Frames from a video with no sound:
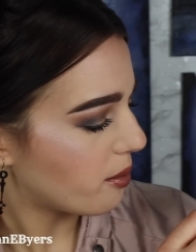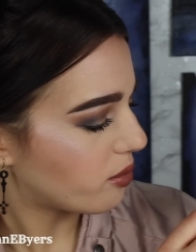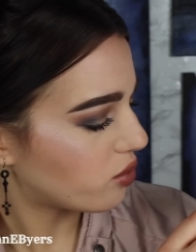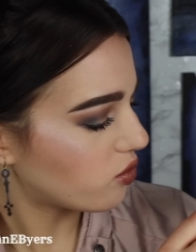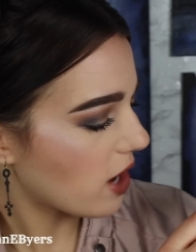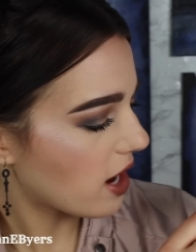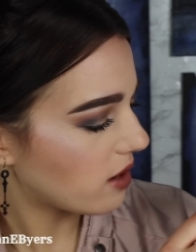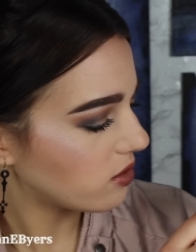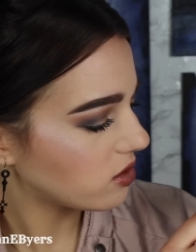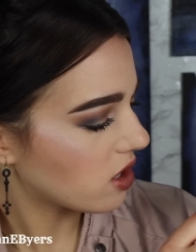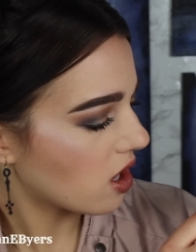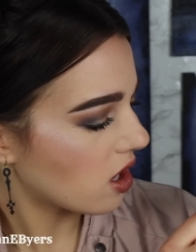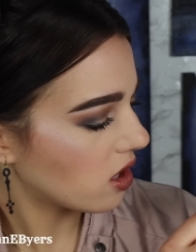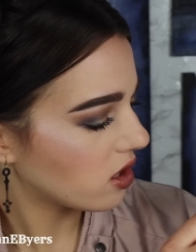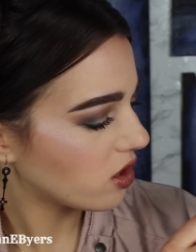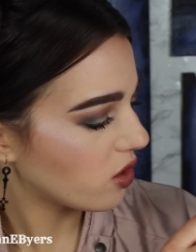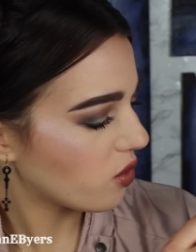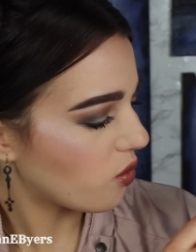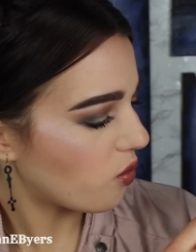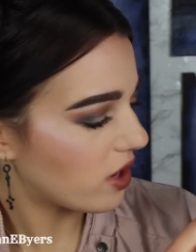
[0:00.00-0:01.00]
brown
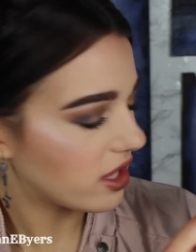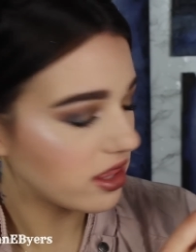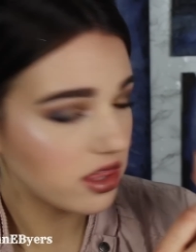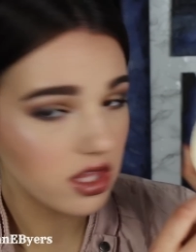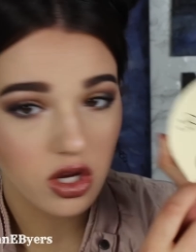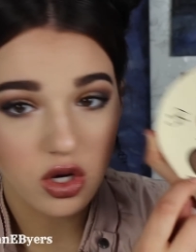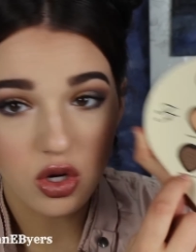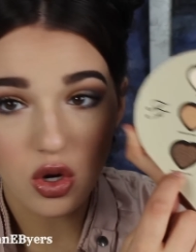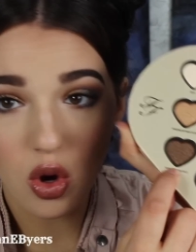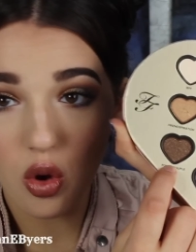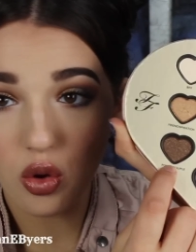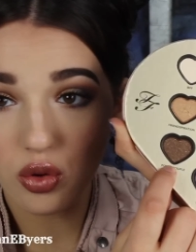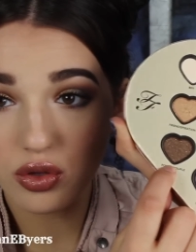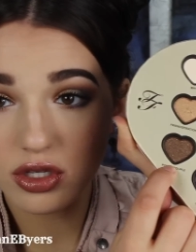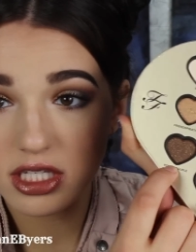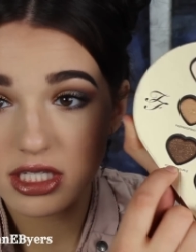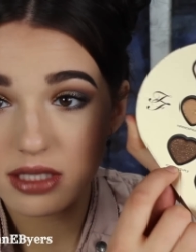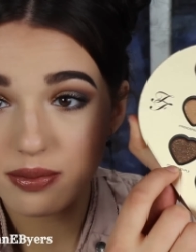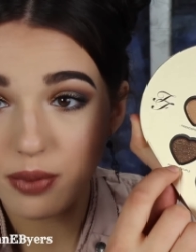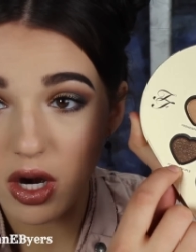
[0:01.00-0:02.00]
color with
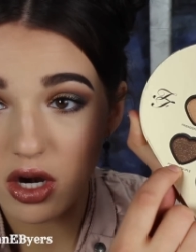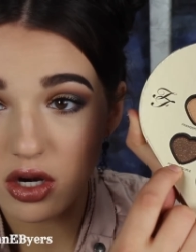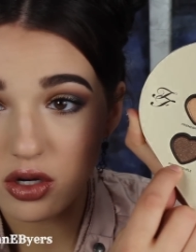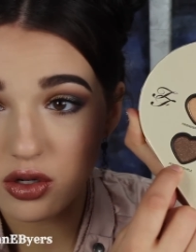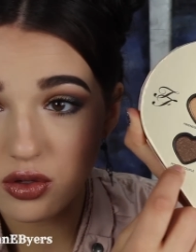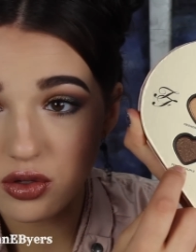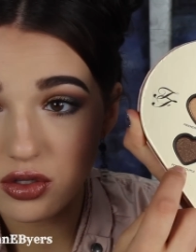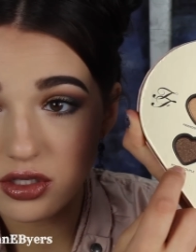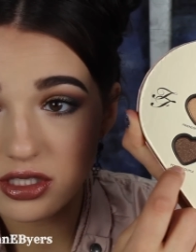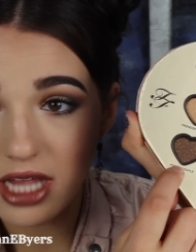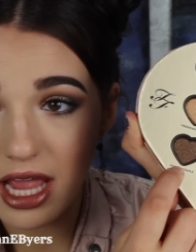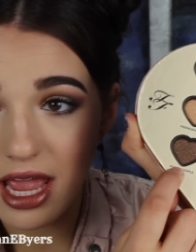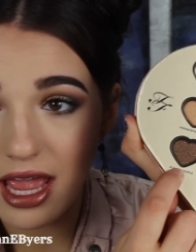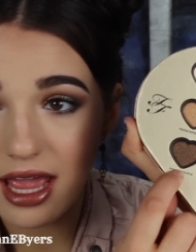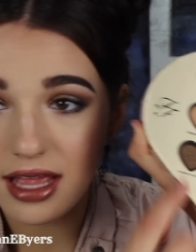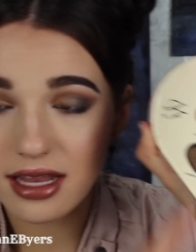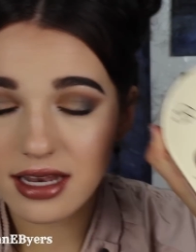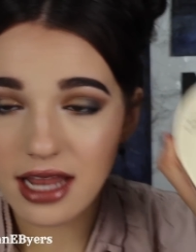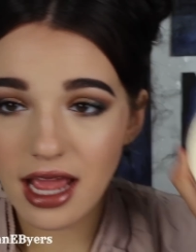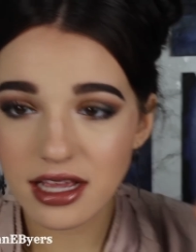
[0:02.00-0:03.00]
gold sparkles,
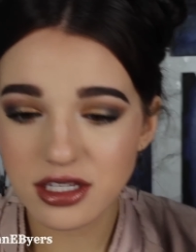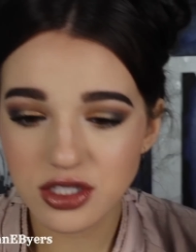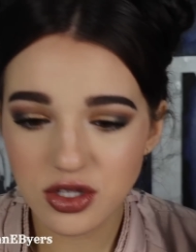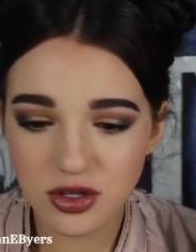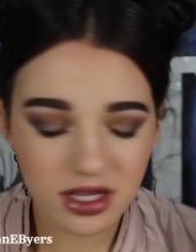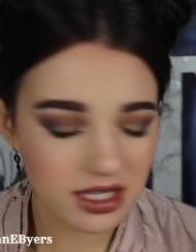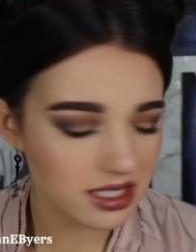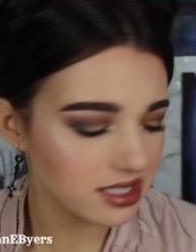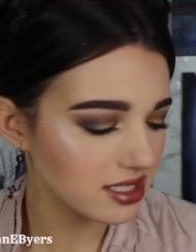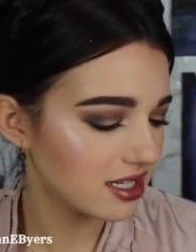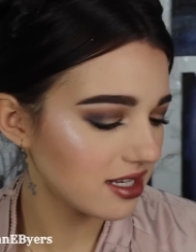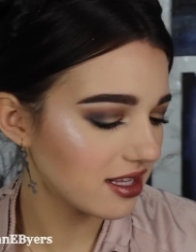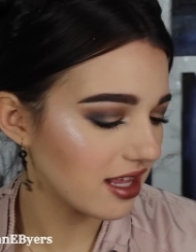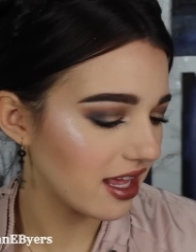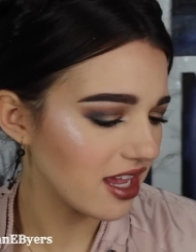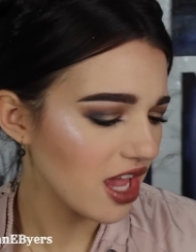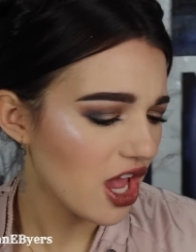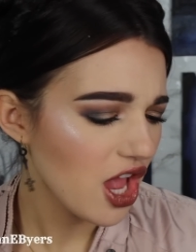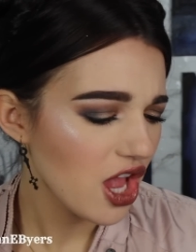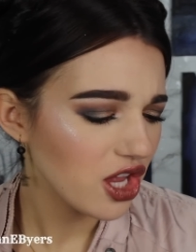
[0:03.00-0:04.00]
and as you can see,
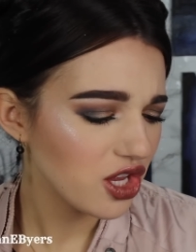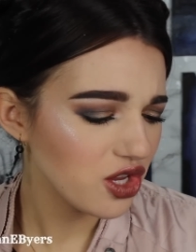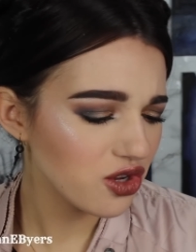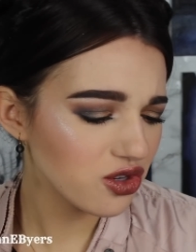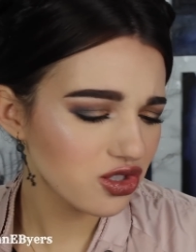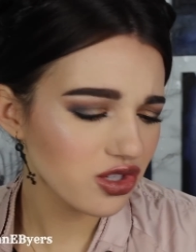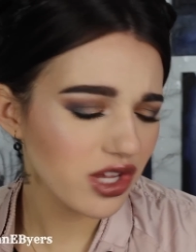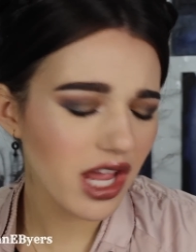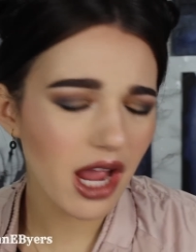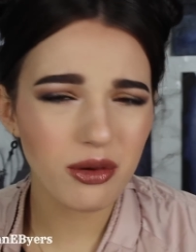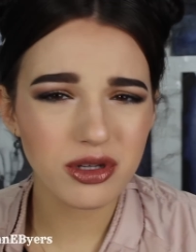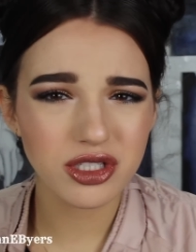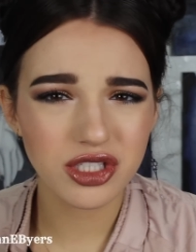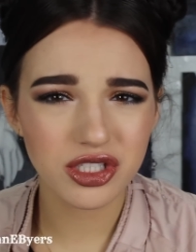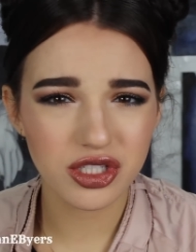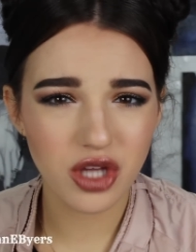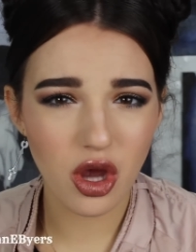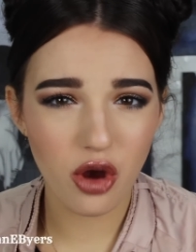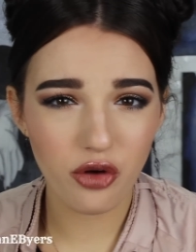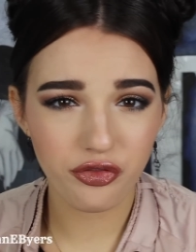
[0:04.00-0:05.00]
like, usually I would
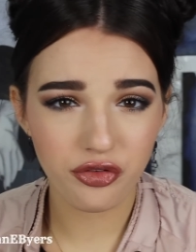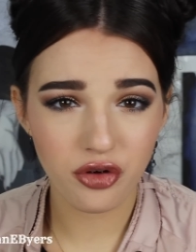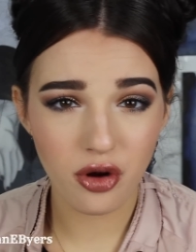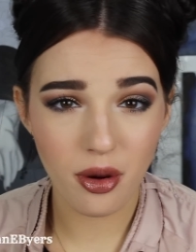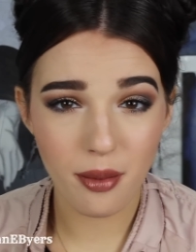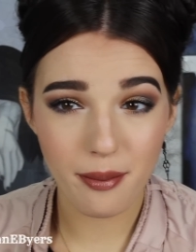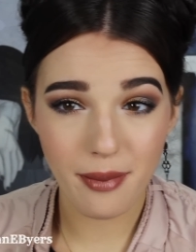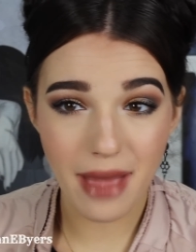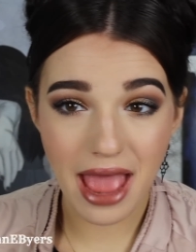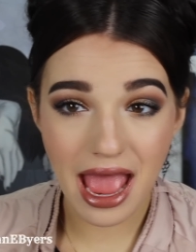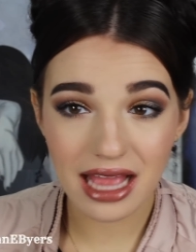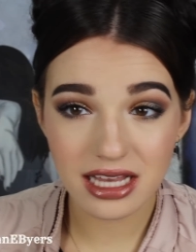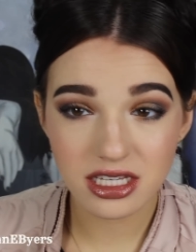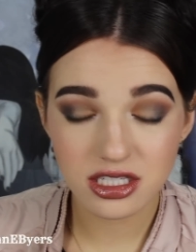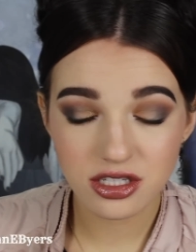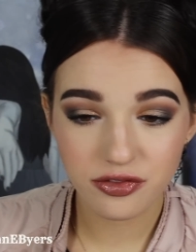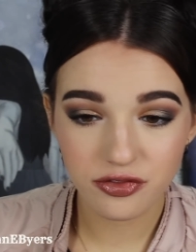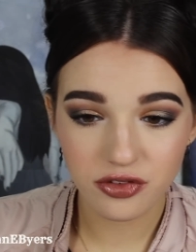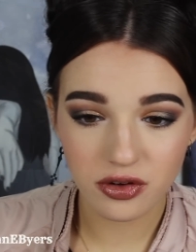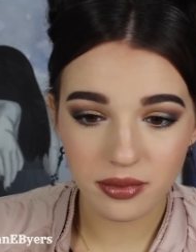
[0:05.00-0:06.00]
just go for a matte
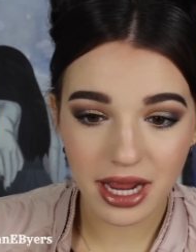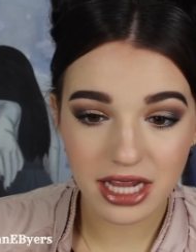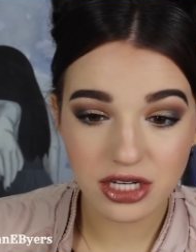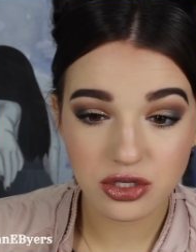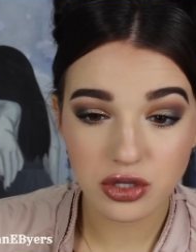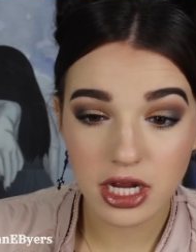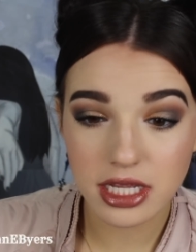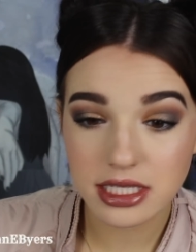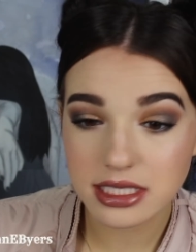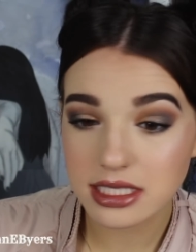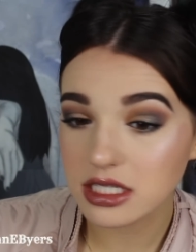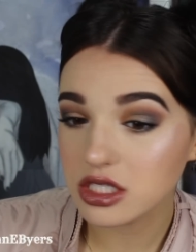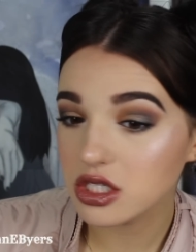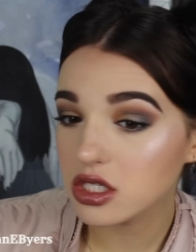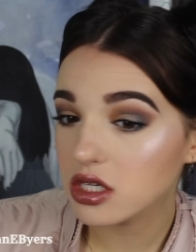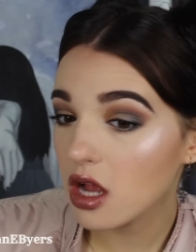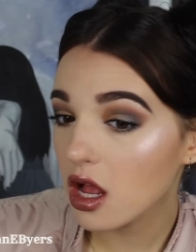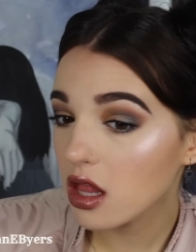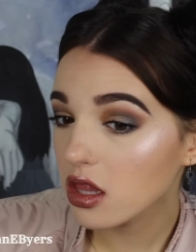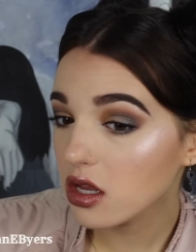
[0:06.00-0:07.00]
for my
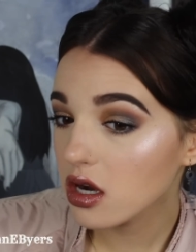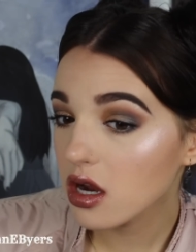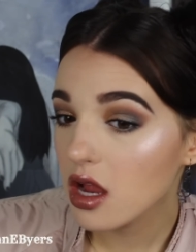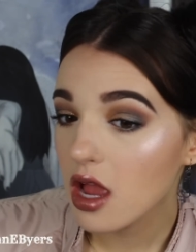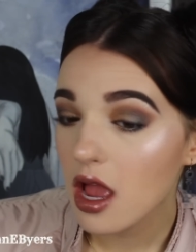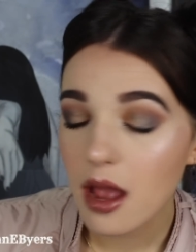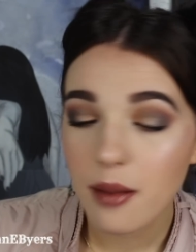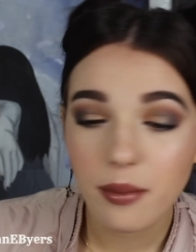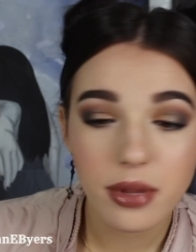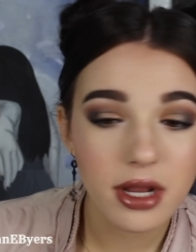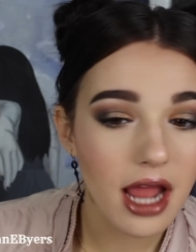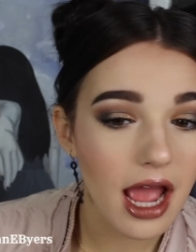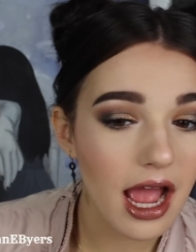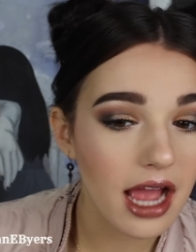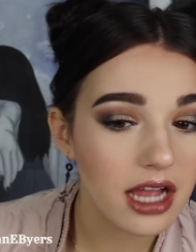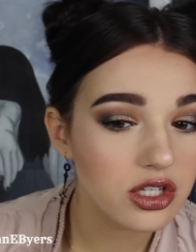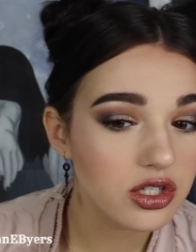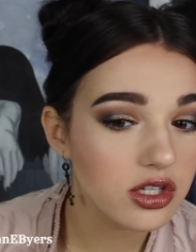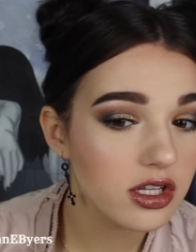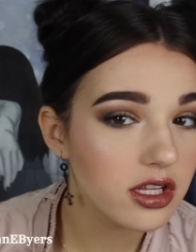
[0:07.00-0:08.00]
transition color, but it
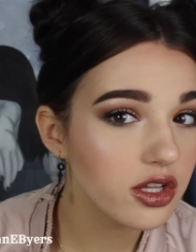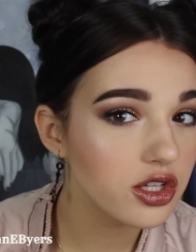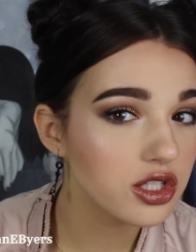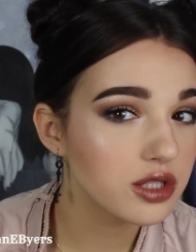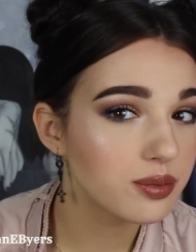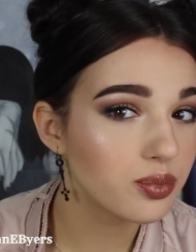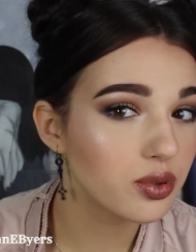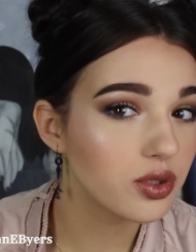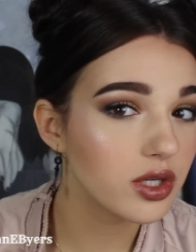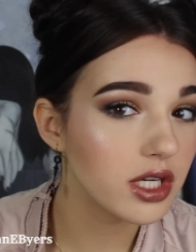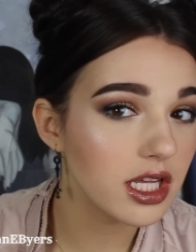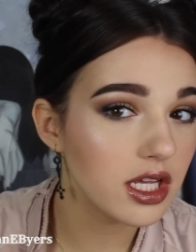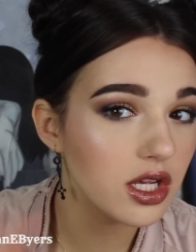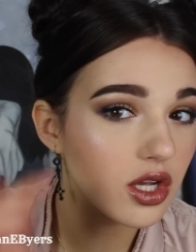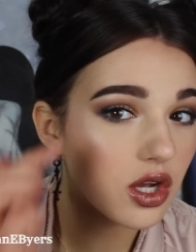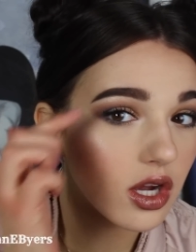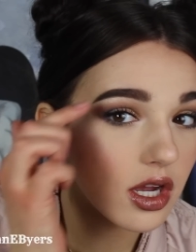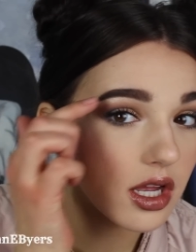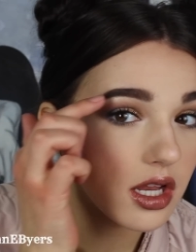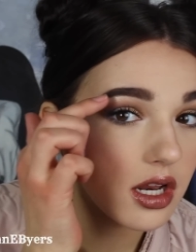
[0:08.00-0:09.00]
actually looks pretty
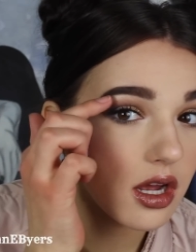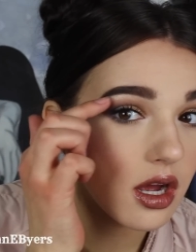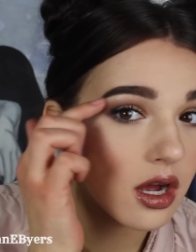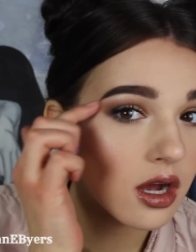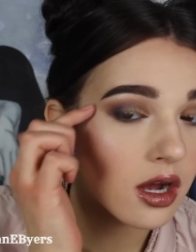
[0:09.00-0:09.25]
good.